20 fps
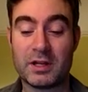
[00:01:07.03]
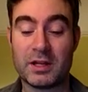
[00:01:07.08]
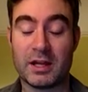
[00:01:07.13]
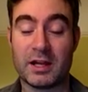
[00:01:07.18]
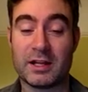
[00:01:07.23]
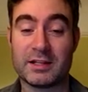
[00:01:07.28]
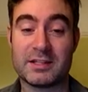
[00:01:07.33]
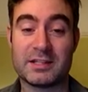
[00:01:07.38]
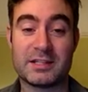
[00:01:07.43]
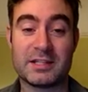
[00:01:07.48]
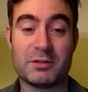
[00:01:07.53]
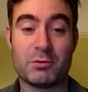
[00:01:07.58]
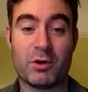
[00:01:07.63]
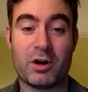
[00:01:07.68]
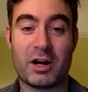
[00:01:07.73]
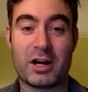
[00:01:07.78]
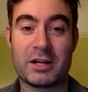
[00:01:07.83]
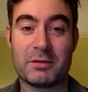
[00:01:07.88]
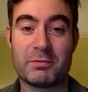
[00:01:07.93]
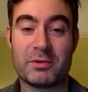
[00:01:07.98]
to see what
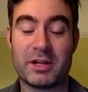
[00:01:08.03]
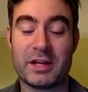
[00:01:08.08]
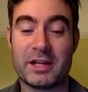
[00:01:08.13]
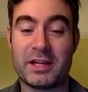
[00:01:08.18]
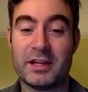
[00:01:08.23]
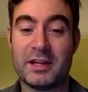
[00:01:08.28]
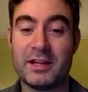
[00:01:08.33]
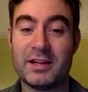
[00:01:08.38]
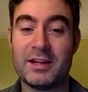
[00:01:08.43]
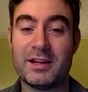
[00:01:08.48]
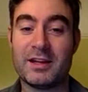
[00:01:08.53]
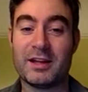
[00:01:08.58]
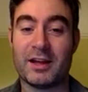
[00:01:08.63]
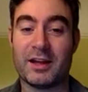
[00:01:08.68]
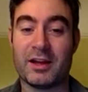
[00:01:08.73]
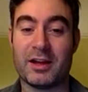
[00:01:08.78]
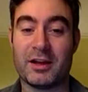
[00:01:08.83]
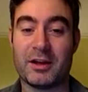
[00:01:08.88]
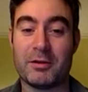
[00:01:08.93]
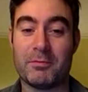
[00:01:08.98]
I play,
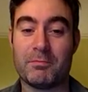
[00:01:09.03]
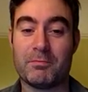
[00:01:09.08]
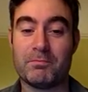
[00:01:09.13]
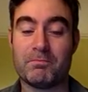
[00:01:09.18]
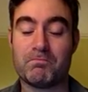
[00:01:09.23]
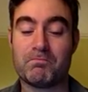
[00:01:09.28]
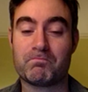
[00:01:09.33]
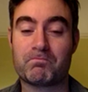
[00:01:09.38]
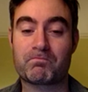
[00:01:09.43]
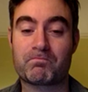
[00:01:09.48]
and